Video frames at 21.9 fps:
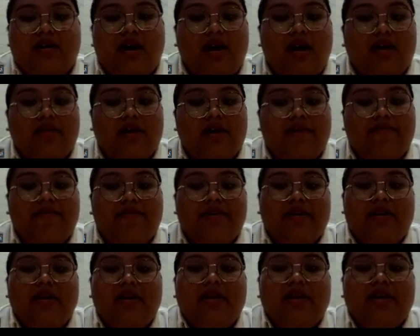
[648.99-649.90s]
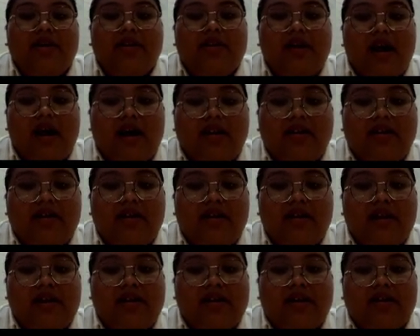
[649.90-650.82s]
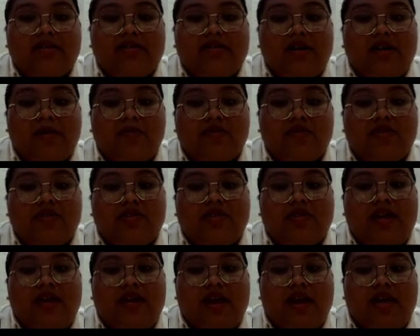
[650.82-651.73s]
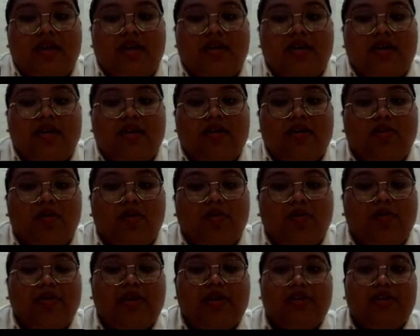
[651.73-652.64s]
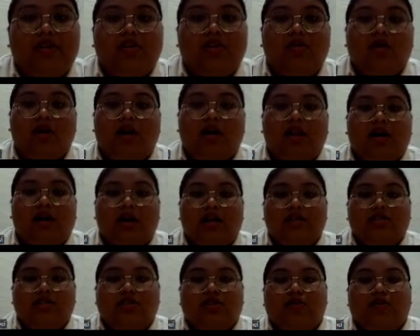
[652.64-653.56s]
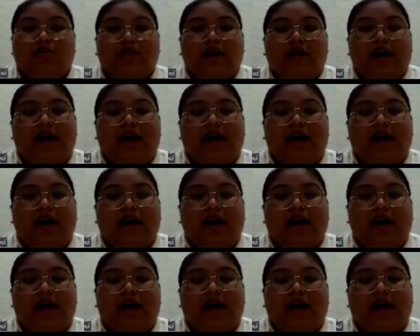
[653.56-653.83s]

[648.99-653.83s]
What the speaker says: However, the underlying assumption that incorporating local culture will